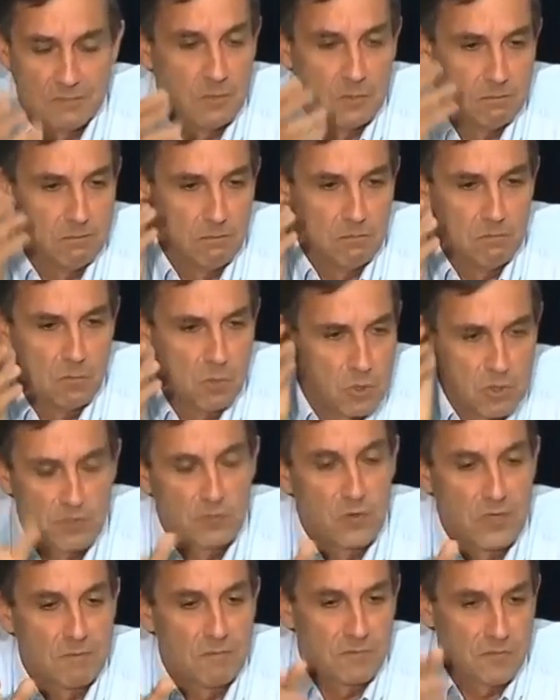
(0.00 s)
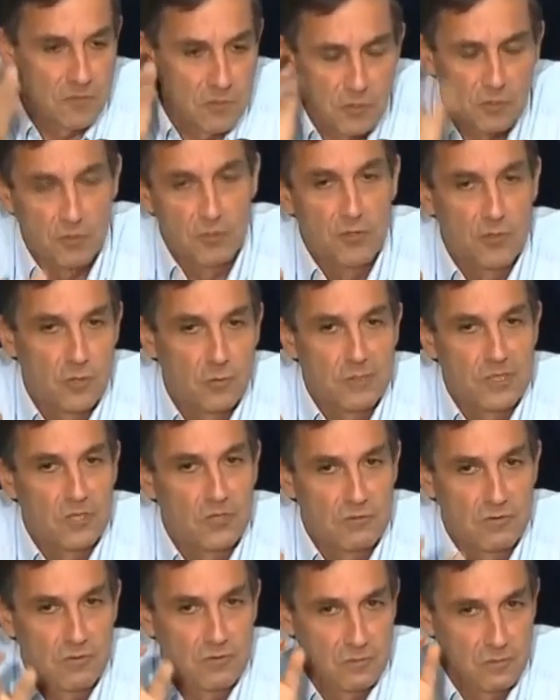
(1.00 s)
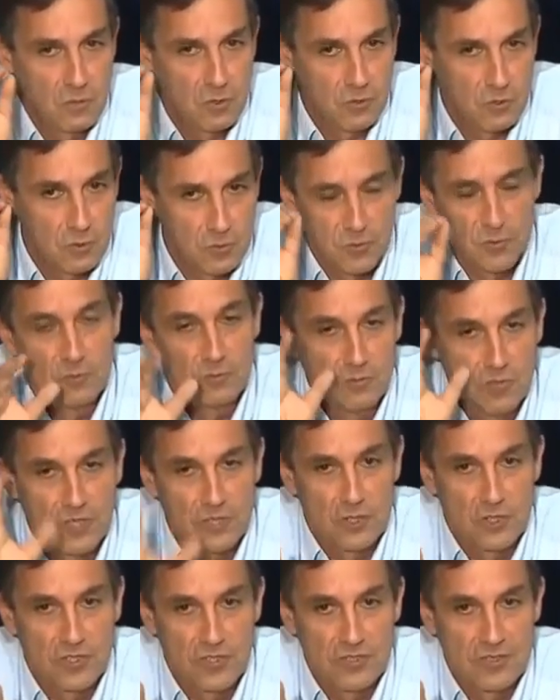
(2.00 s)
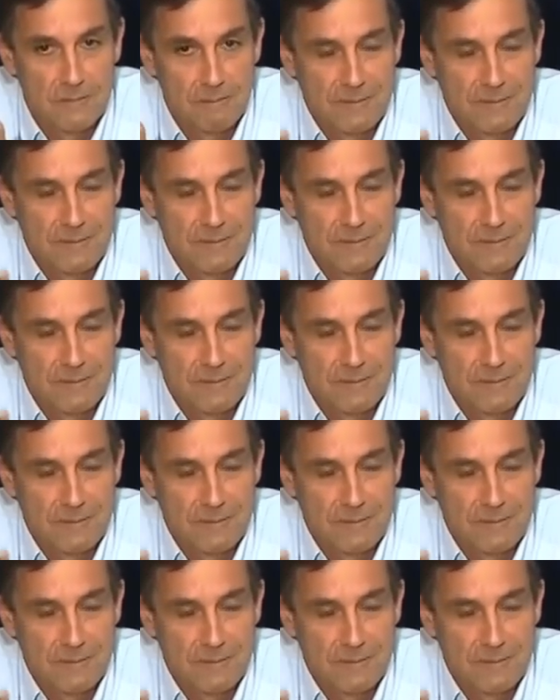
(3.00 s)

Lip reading: most of them, I'm furious about European project,